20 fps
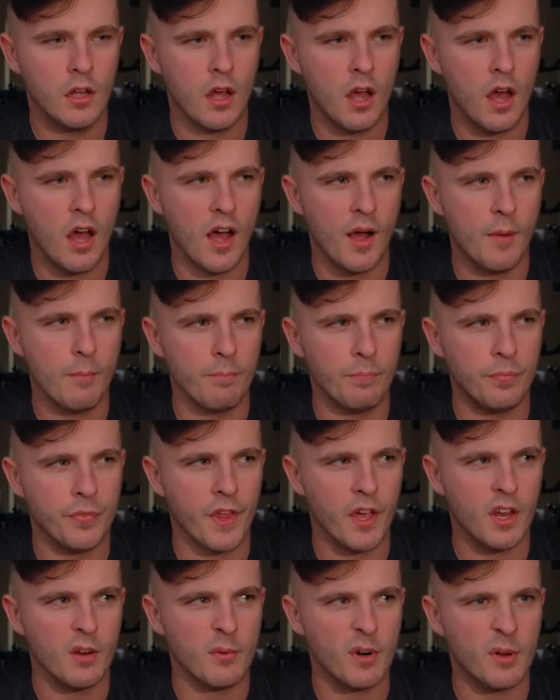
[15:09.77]
I'm
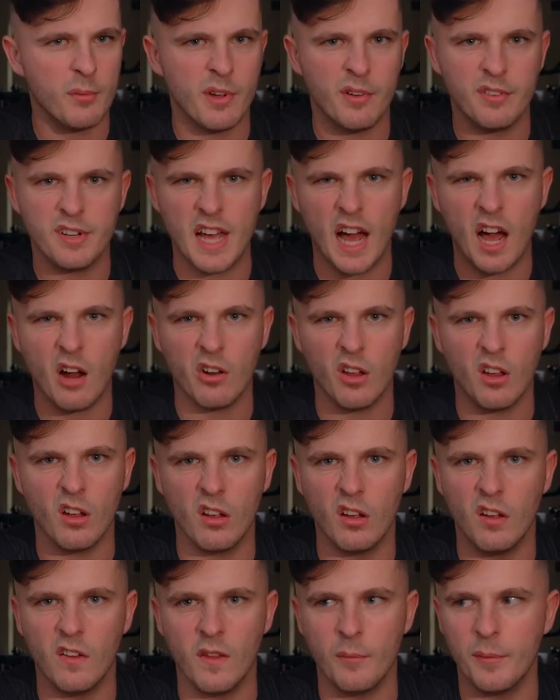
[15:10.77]
on a bit of a
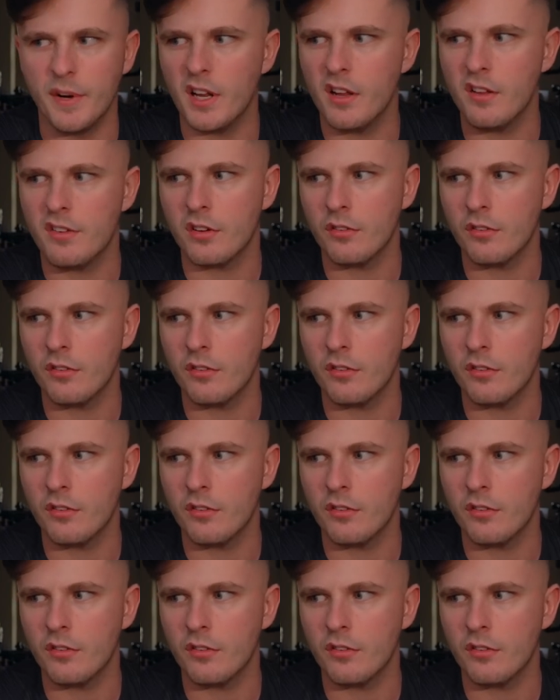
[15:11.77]
downer at the minute,